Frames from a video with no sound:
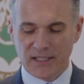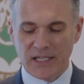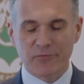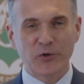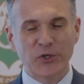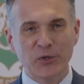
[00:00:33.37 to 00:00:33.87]

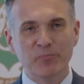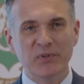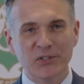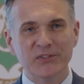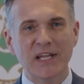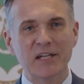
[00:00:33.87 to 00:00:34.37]
If we're going to
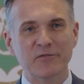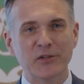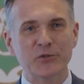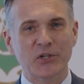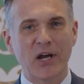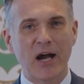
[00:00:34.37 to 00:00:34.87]
build that
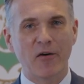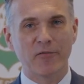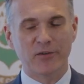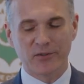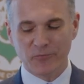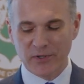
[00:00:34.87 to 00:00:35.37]
future,
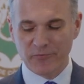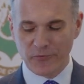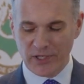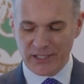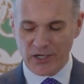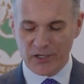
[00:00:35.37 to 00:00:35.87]
however, we've
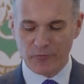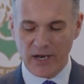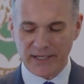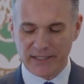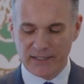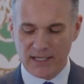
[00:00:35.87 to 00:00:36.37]
really got to
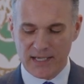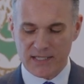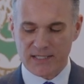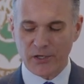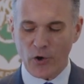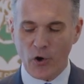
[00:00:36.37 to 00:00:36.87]

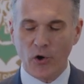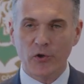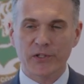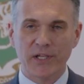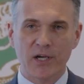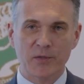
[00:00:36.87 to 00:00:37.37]
recognize that
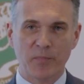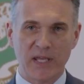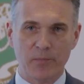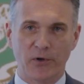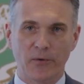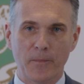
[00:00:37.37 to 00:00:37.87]
all young
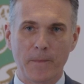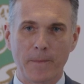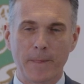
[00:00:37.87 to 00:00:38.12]
people